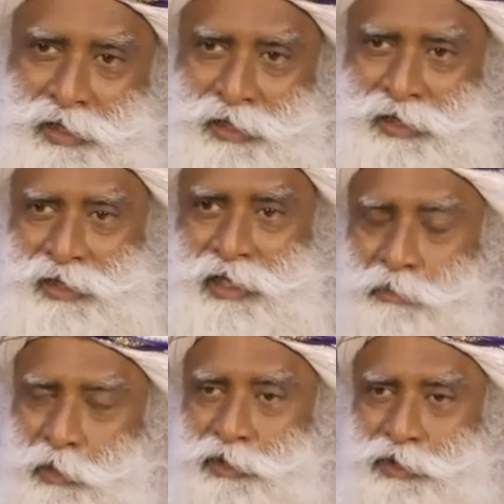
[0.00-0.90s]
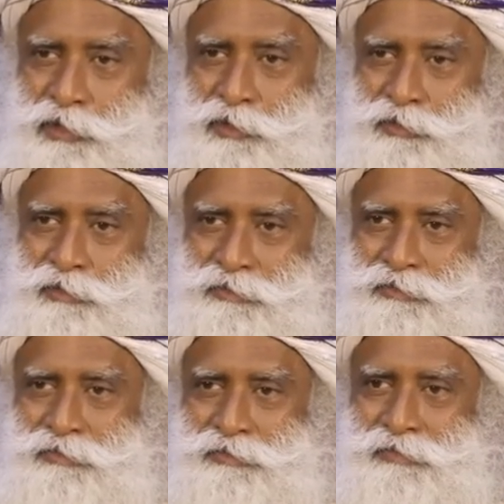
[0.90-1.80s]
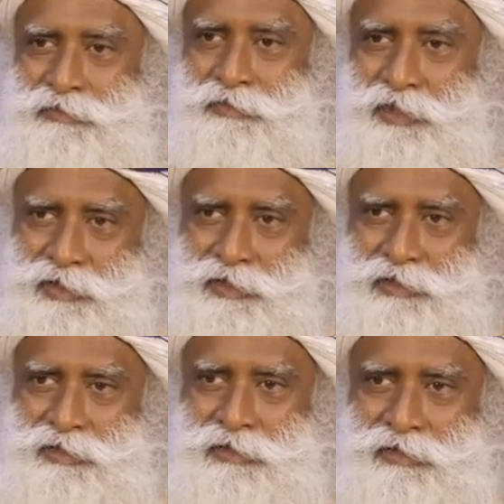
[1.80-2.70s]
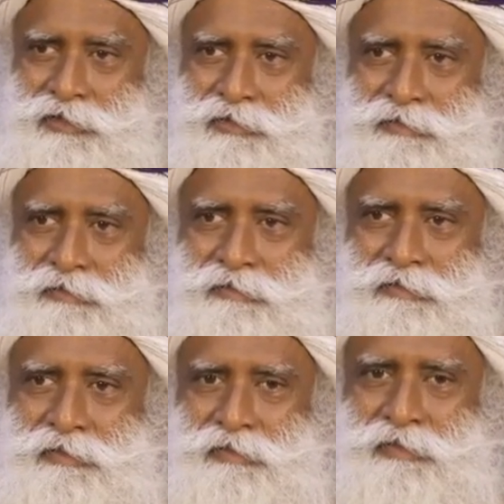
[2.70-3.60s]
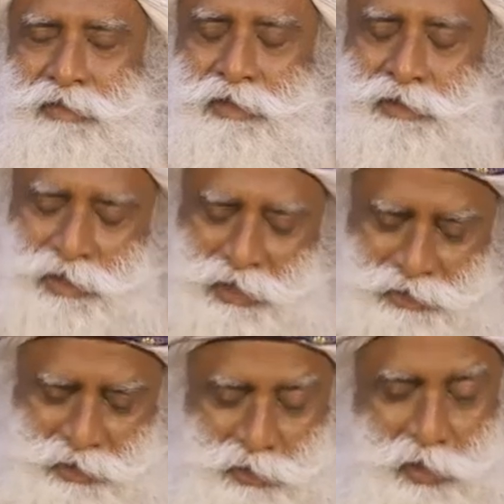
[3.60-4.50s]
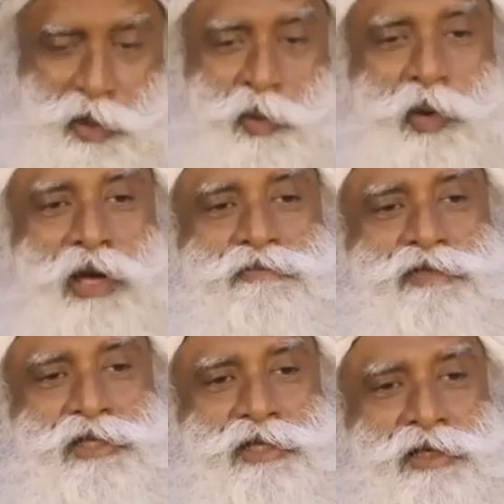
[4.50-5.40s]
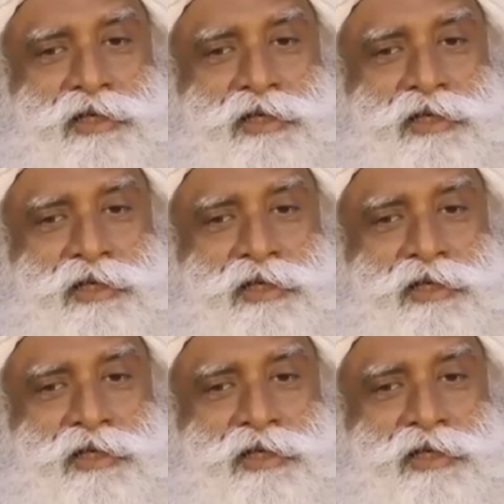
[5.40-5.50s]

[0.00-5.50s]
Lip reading: can poison you. Yes, just a wrong way of sitting